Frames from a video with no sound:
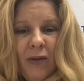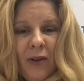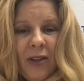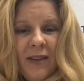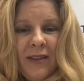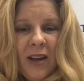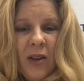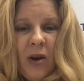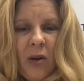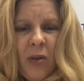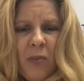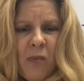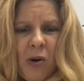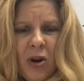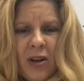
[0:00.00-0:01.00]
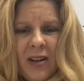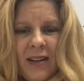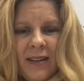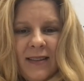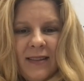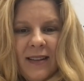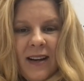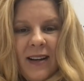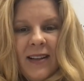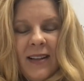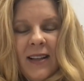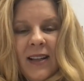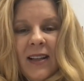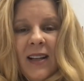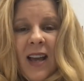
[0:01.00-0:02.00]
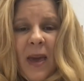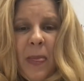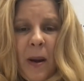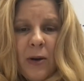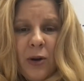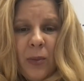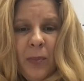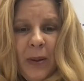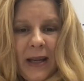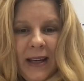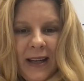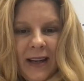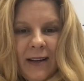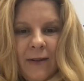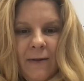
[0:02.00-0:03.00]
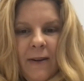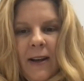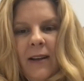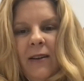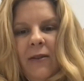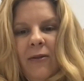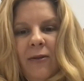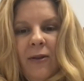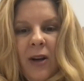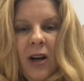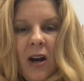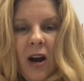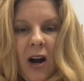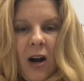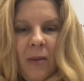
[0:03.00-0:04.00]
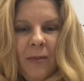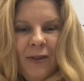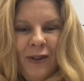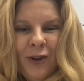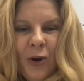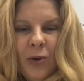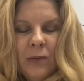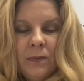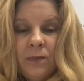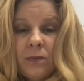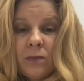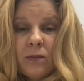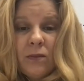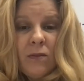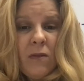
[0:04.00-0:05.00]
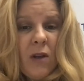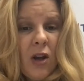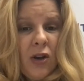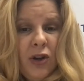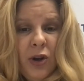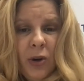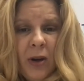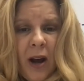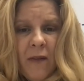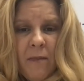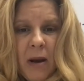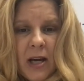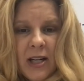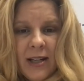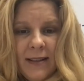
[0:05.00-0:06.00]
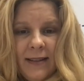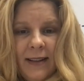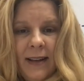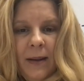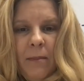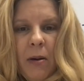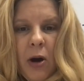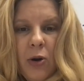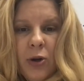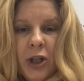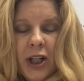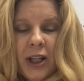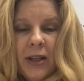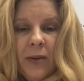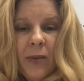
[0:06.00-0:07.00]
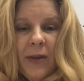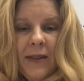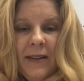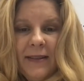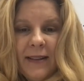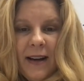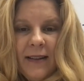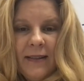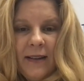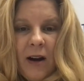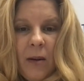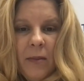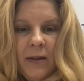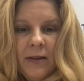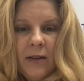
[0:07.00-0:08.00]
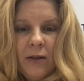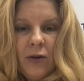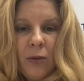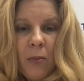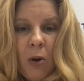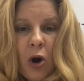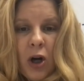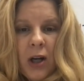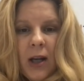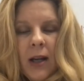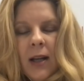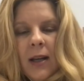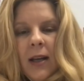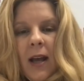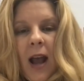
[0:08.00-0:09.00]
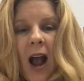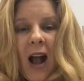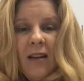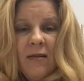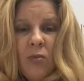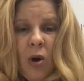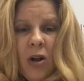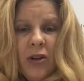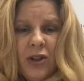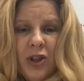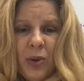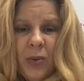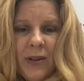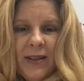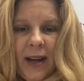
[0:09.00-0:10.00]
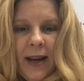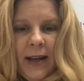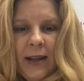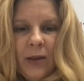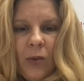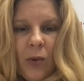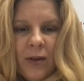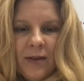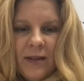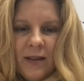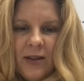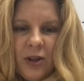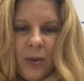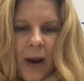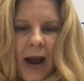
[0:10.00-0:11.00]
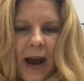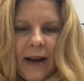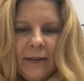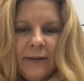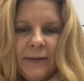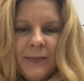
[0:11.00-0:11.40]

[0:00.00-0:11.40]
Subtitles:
on the telehealth marketing side and that you're being innovative. So you don't have patients getting poached when these guys come into your market, as well as you're retaining the ones that you have.